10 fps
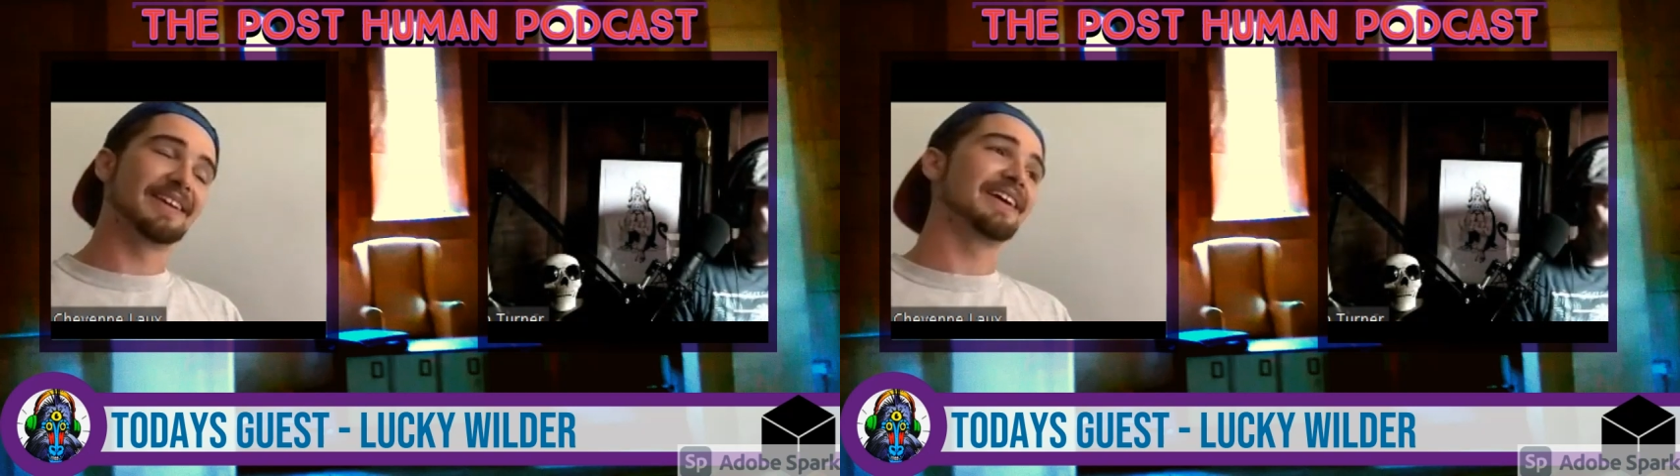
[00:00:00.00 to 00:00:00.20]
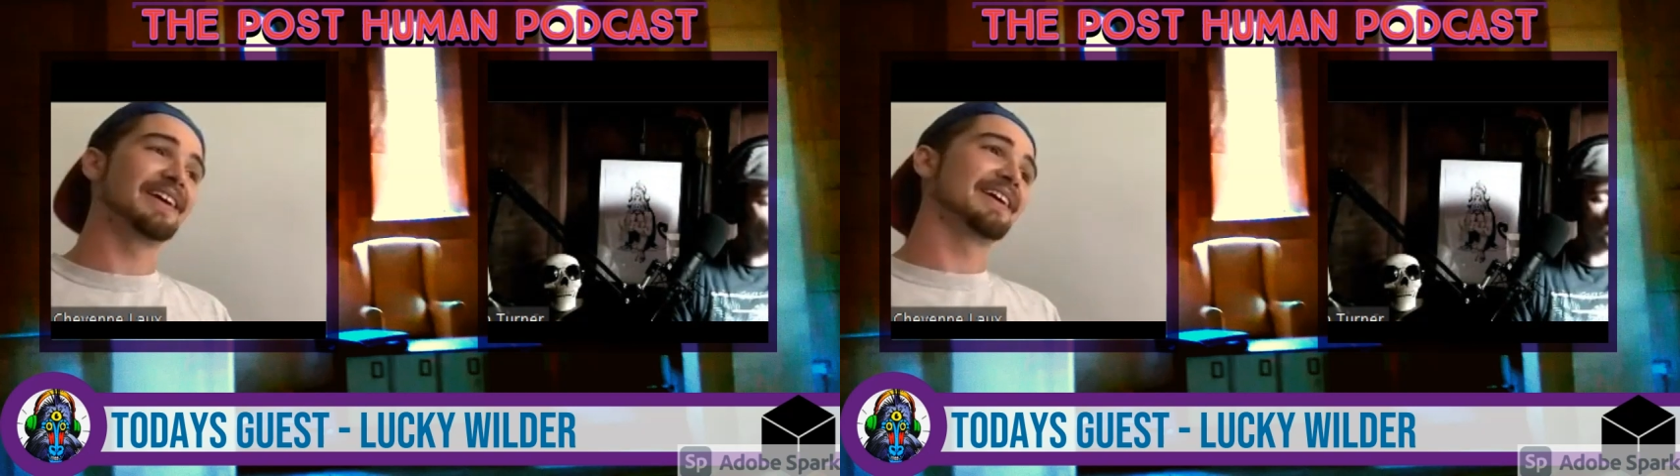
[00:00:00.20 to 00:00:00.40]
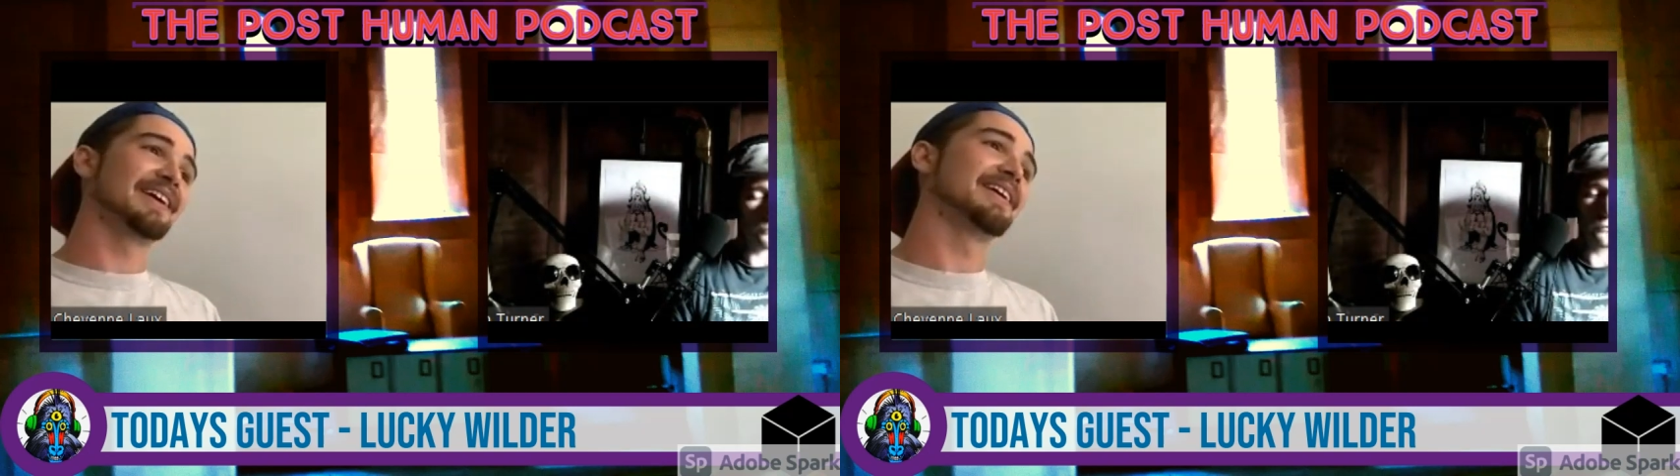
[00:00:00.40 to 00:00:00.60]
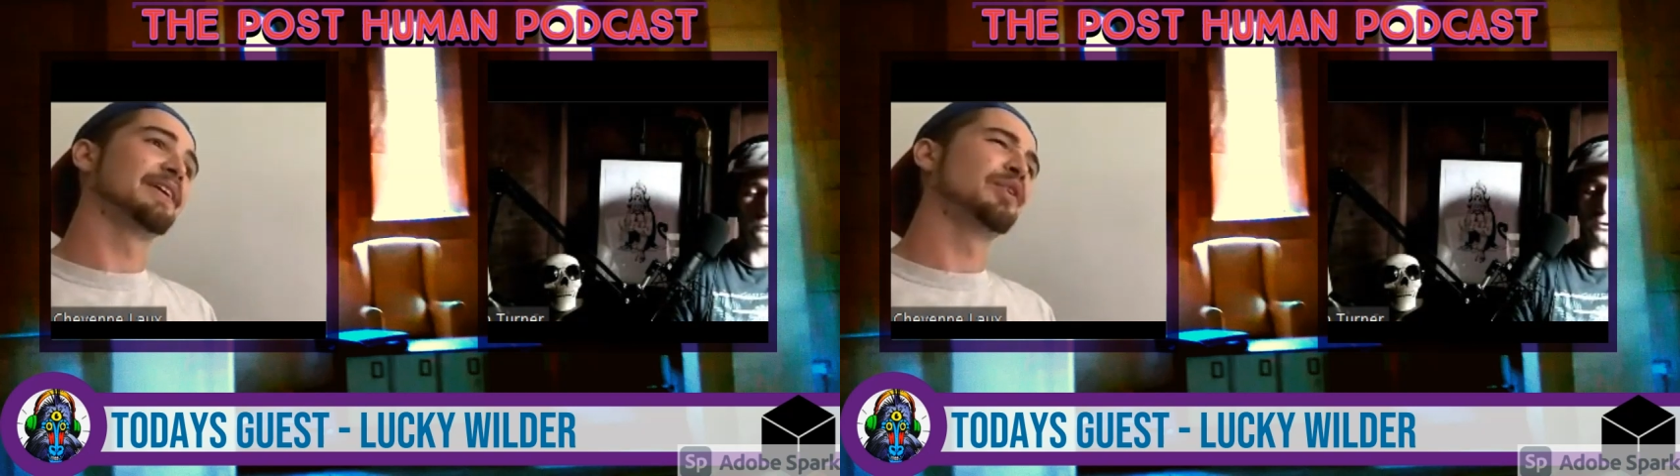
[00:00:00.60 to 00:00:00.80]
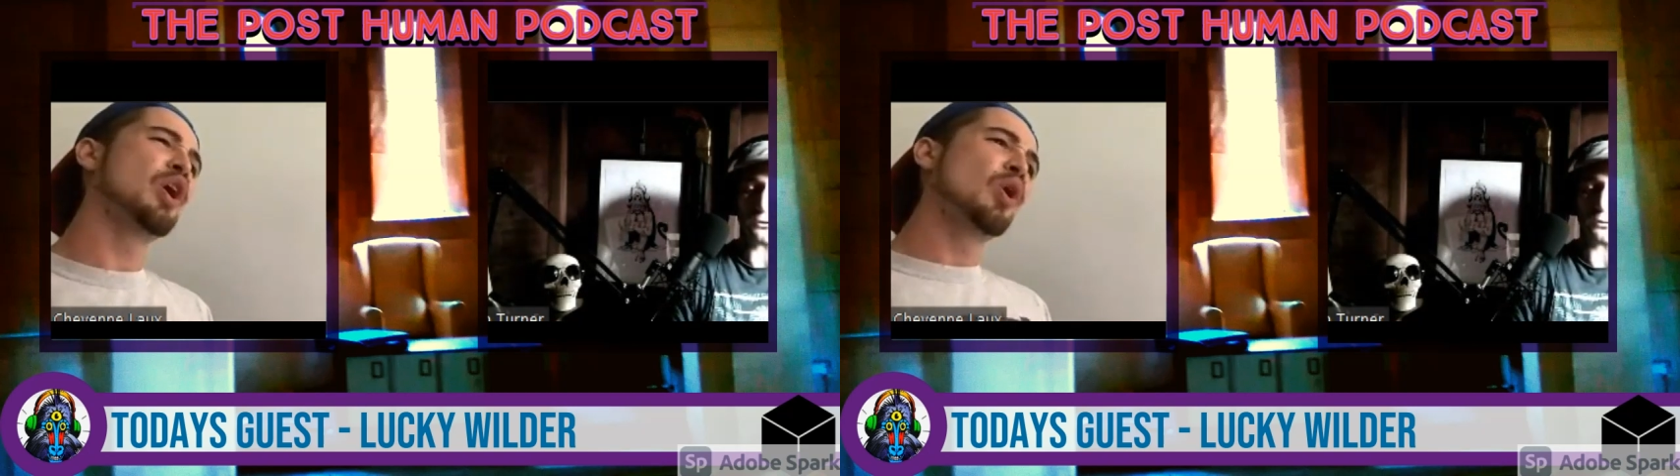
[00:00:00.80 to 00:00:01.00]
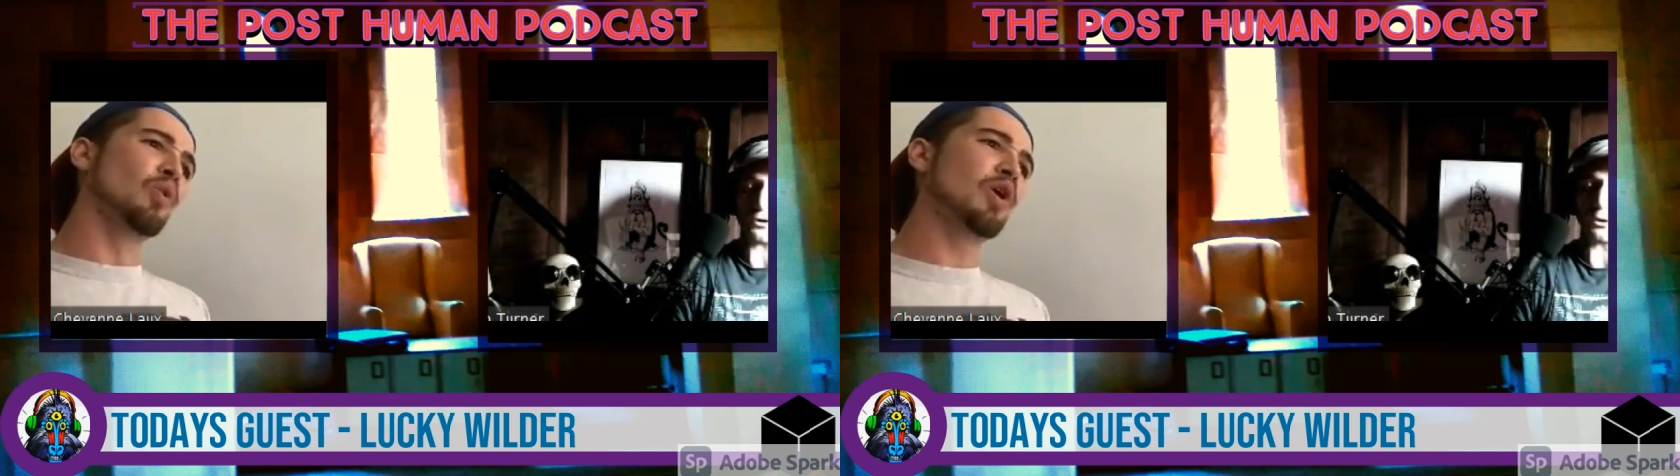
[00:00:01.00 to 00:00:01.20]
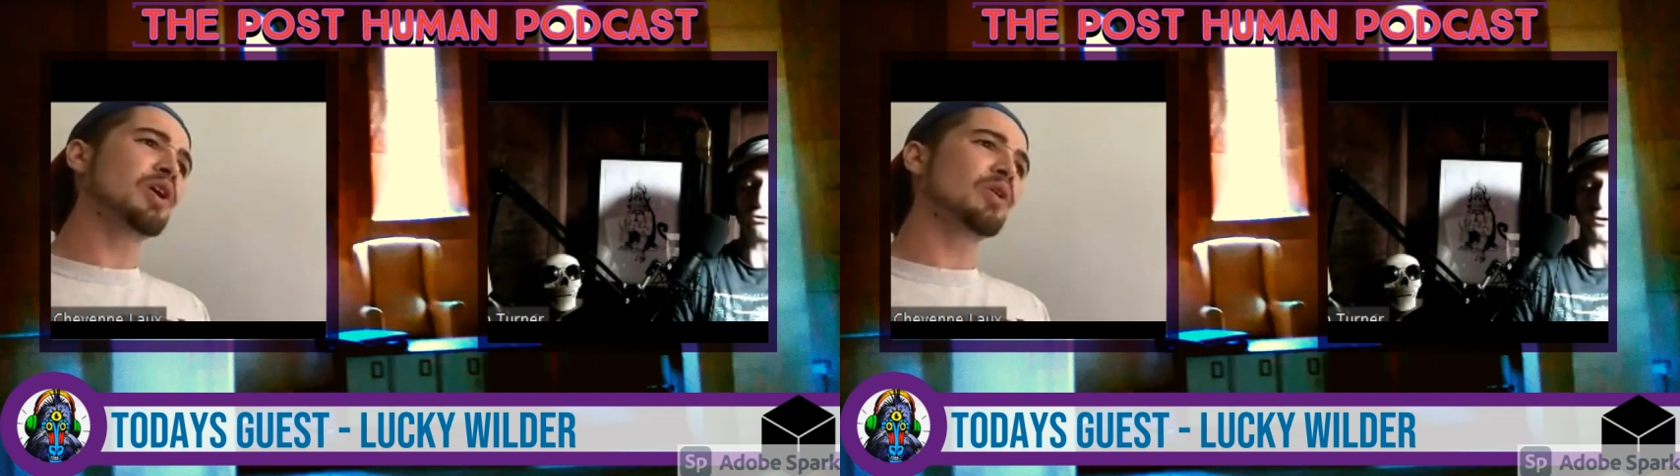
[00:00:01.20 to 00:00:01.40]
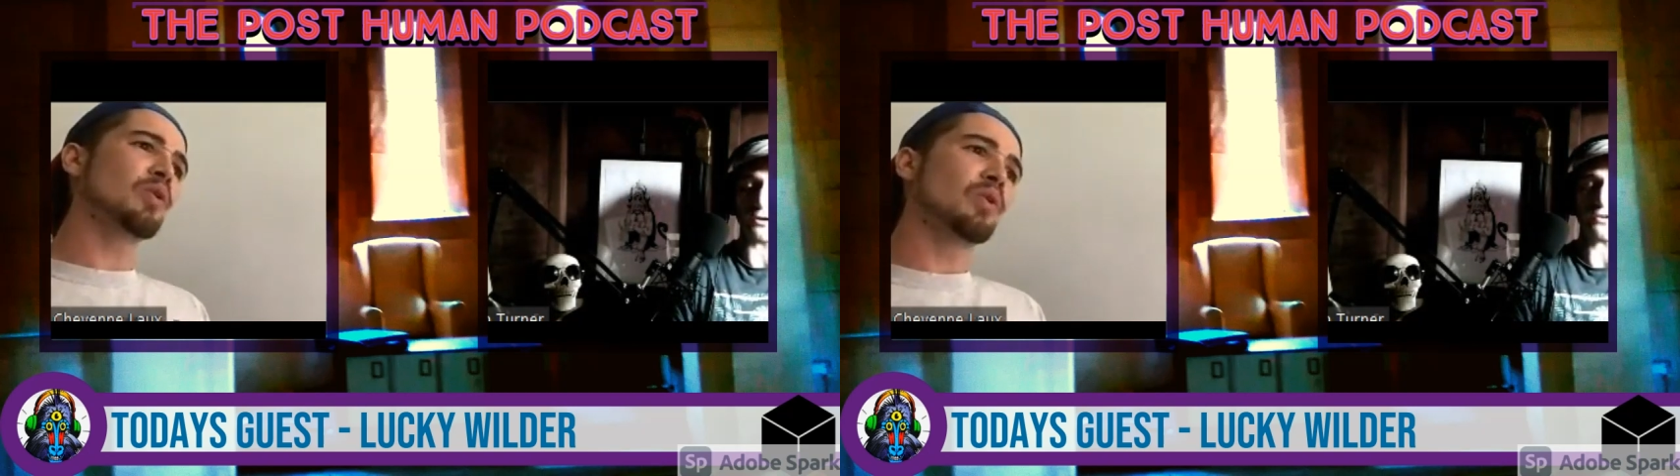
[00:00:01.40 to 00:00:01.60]
Sucks all the
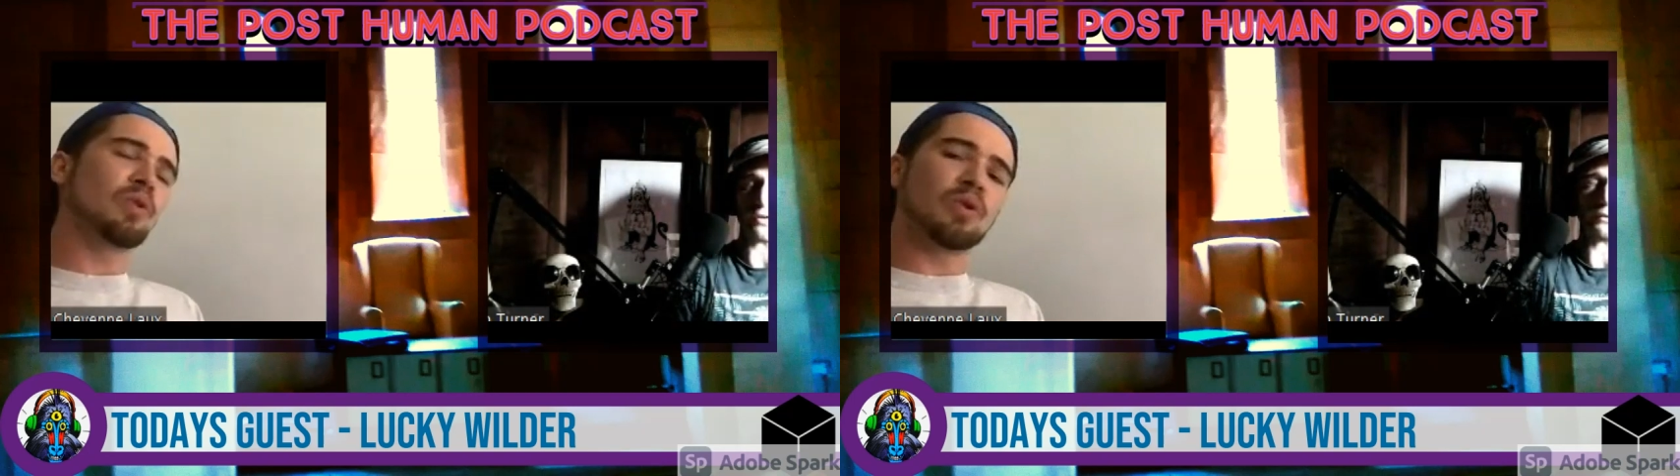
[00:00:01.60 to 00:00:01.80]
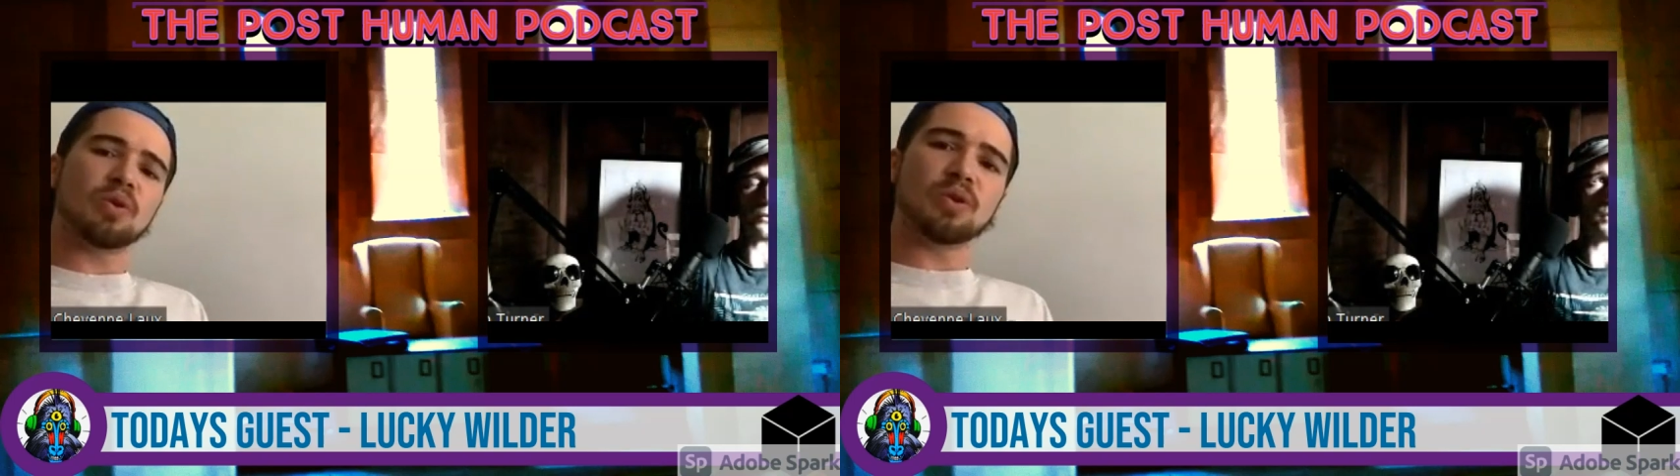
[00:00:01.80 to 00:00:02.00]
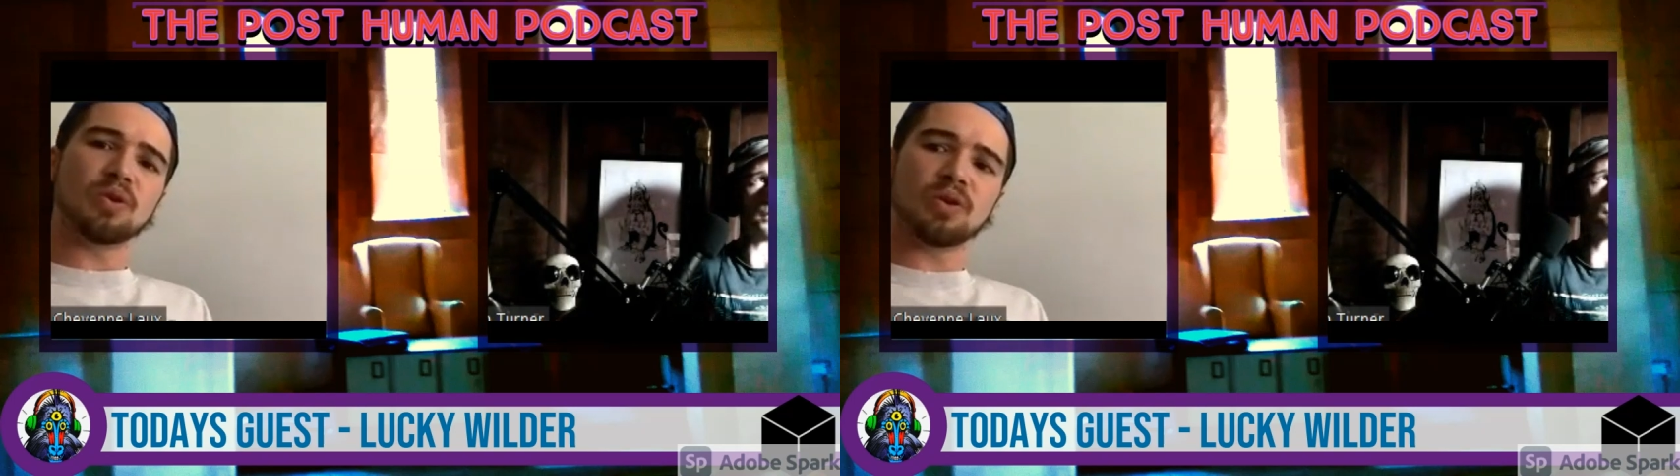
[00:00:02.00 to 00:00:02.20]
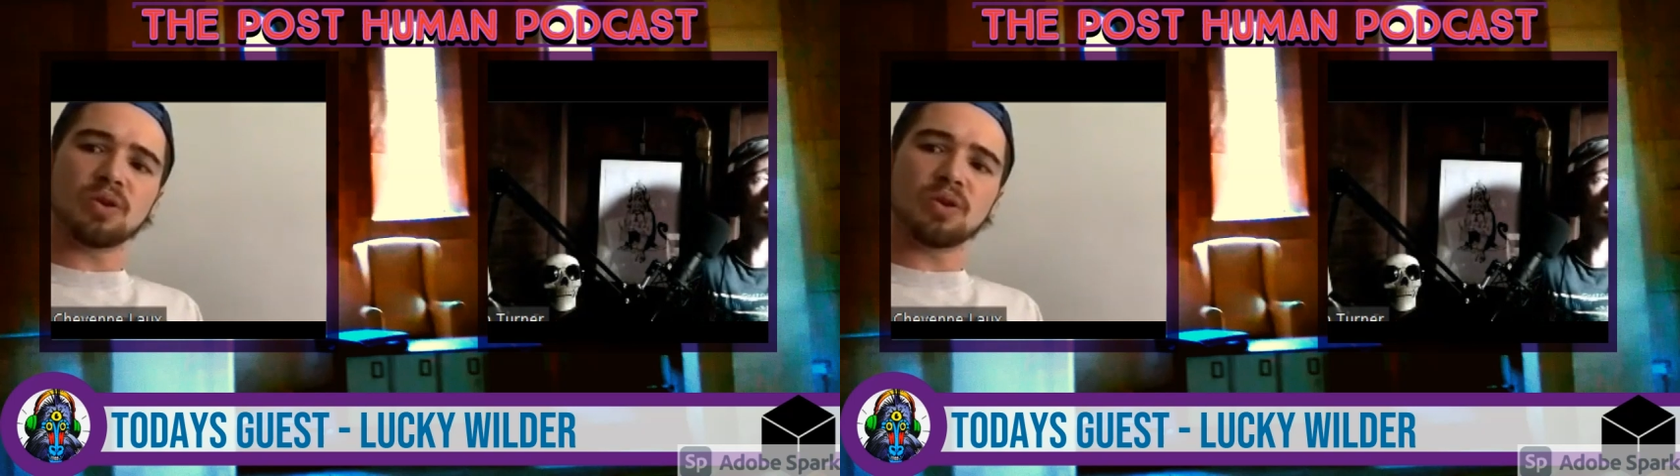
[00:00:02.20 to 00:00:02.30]
nutrients out in a way.